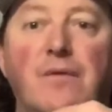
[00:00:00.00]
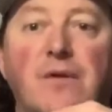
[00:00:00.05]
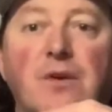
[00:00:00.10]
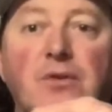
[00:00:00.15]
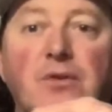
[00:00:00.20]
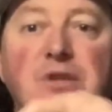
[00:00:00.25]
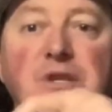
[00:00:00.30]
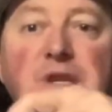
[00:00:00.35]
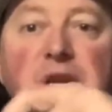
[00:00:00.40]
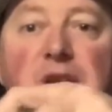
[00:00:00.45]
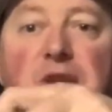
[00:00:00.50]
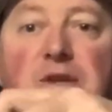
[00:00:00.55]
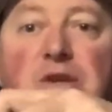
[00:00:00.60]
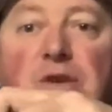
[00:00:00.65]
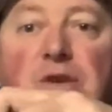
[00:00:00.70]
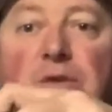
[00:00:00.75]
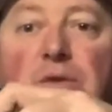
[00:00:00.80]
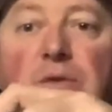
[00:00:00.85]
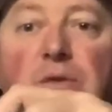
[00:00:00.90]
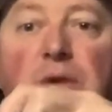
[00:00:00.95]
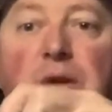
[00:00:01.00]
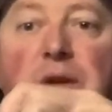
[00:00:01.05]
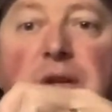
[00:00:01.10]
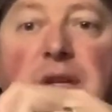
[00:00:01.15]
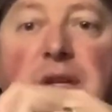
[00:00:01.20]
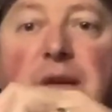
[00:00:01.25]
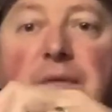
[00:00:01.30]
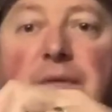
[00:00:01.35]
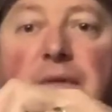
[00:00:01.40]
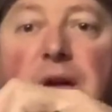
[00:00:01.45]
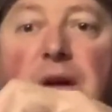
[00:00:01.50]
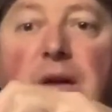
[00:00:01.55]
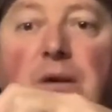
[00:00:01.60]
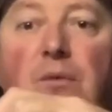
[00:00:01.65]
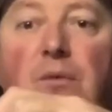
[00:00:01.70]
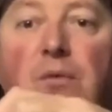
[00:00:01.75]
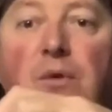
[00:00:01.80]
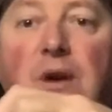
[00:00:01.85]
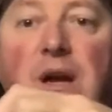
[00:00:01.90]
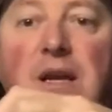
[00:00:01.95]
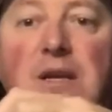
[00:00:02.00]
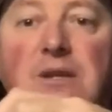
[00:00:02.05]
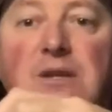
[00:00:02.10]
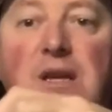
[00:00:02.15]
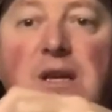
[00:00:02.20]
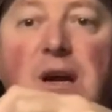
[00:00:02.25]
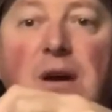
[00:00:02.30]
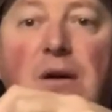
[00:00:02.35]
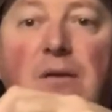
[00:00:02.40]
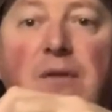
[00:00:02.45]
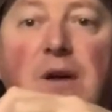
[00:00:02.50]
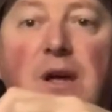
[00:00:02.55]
you'll see two different rings here.